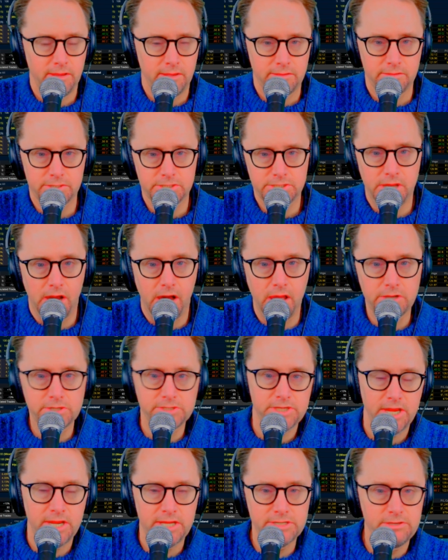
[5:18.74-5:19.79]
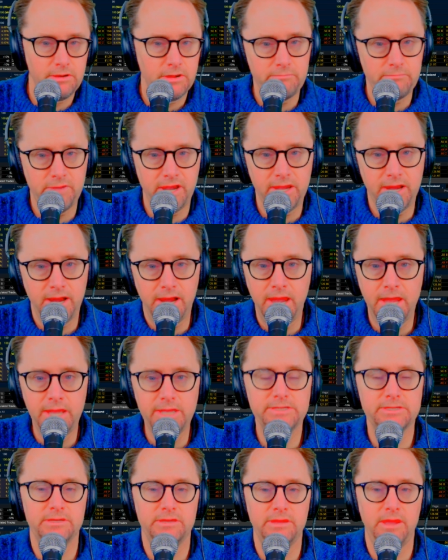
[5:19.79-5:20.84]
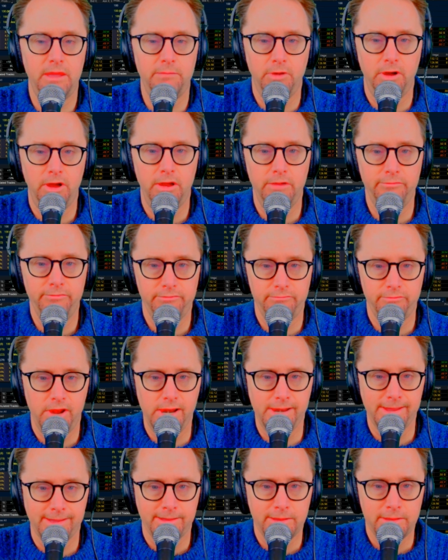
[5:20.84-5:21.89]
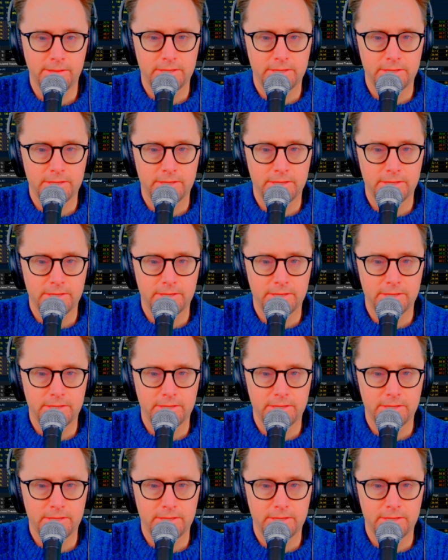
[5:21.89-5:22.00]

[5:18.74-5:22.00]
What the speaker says: those dollar signs go in my eyes and I'm off and running.